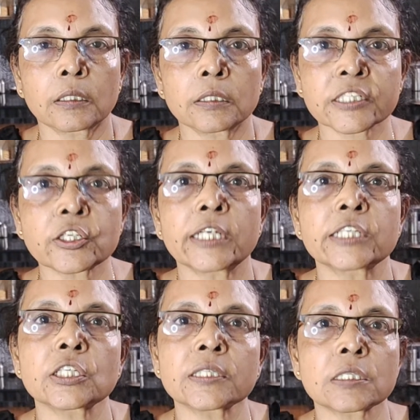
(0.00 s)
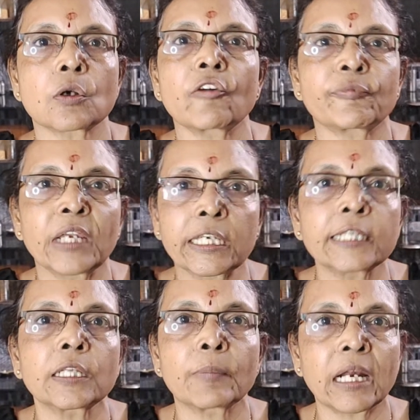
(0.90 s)
stages of
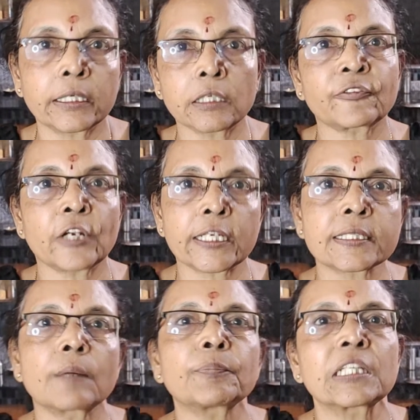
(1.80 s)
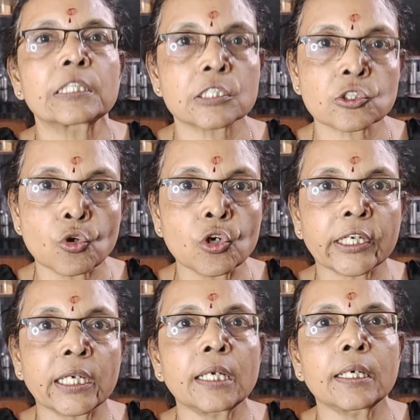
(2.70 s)
making the batter, for example, the
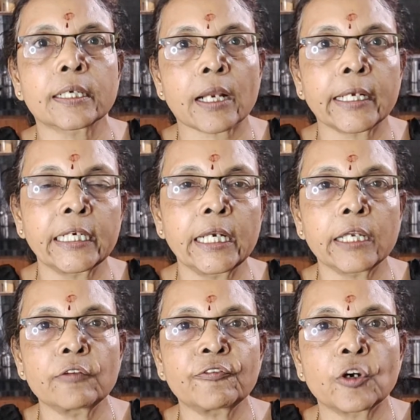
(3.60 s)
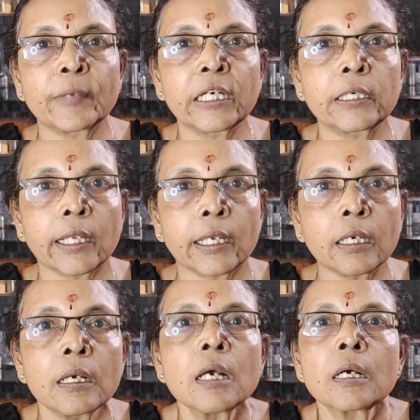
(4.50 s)
soaking, grinding,
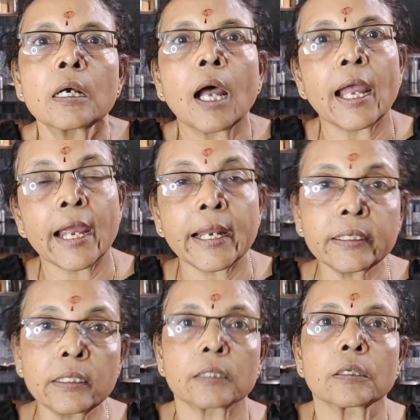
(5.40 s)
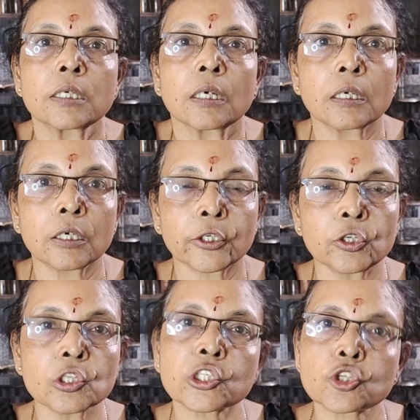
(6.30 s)
fermenting, and
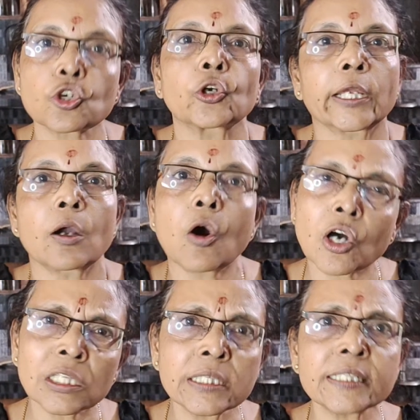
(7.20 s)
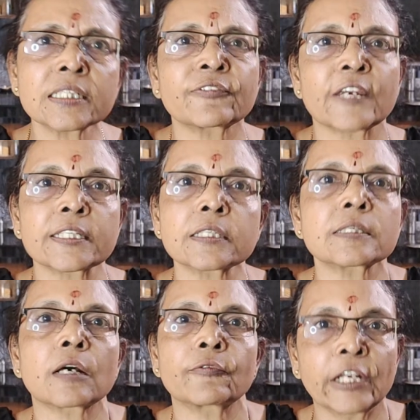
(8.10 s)
storing. All these
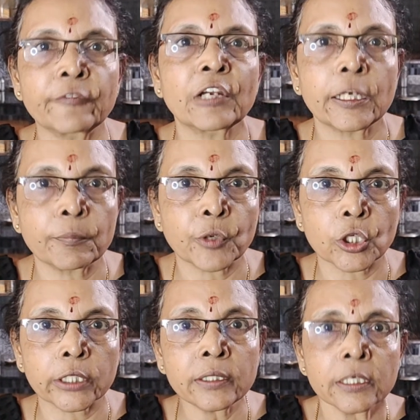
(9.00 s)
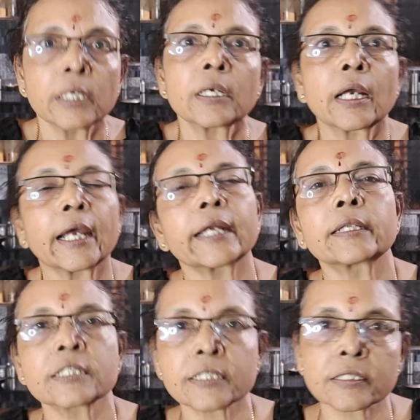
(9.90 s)
phases are very, very important.
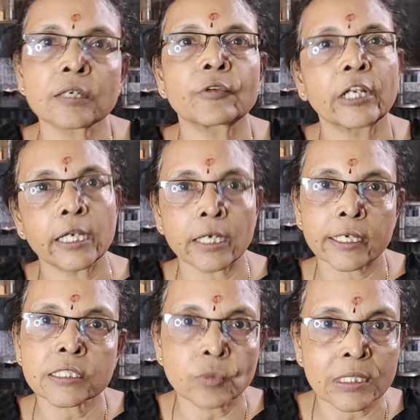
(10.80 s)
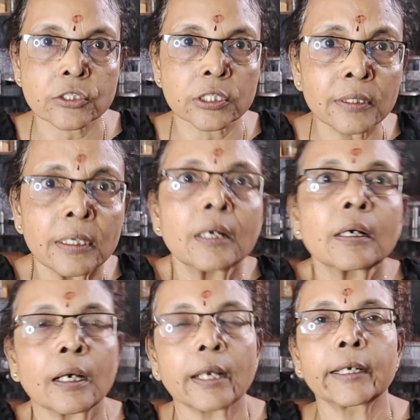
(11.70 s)
And this is a very nice question.
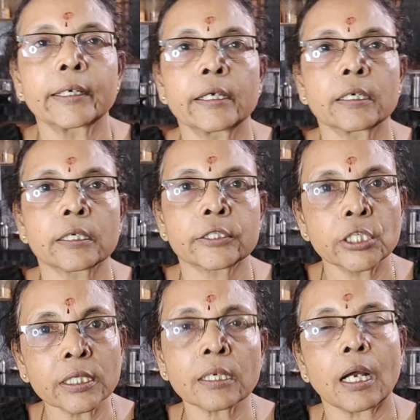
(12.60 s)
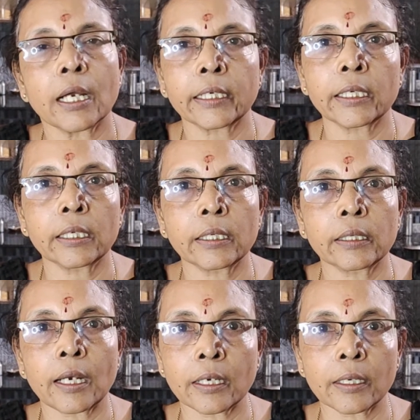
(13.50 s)
And here
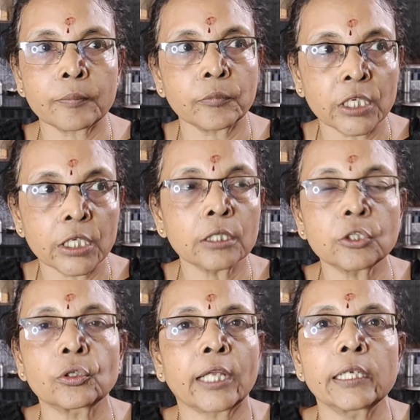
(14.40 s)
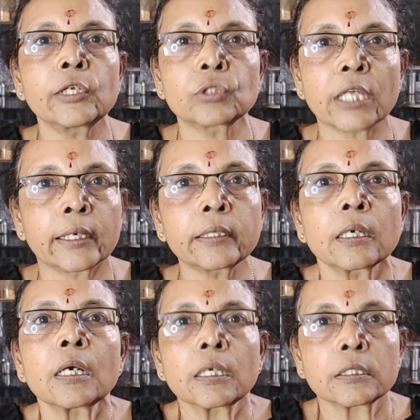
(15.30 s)
I am here to tell you
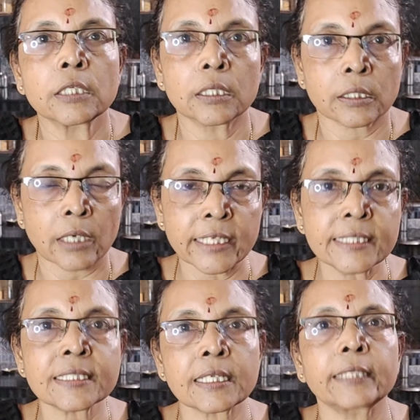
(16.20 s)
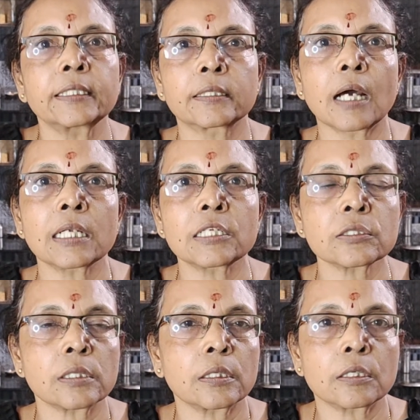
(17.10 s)
that the rice and the
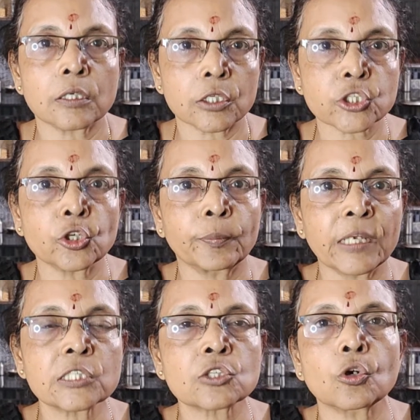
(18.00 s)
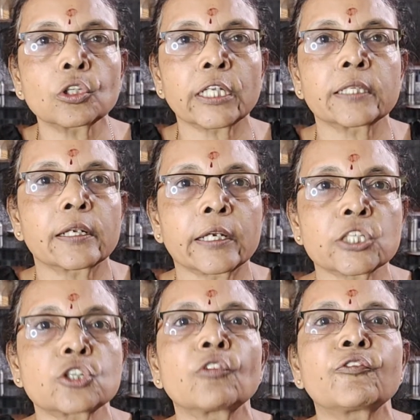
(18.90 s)
dal should be soaked in the
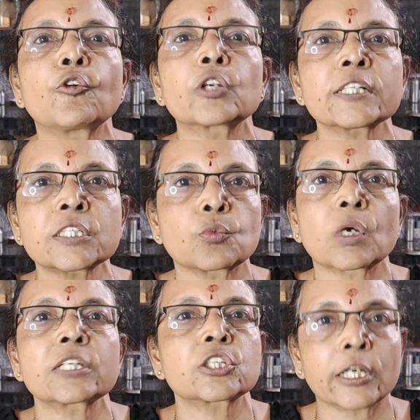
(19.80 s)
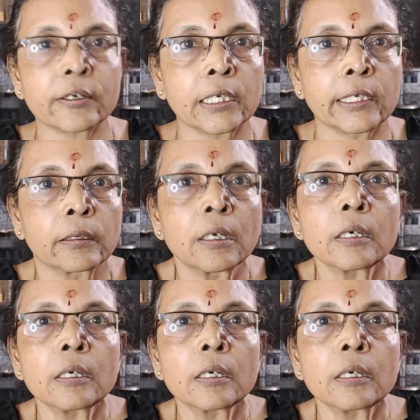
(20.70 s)
ratio 4:1 generally.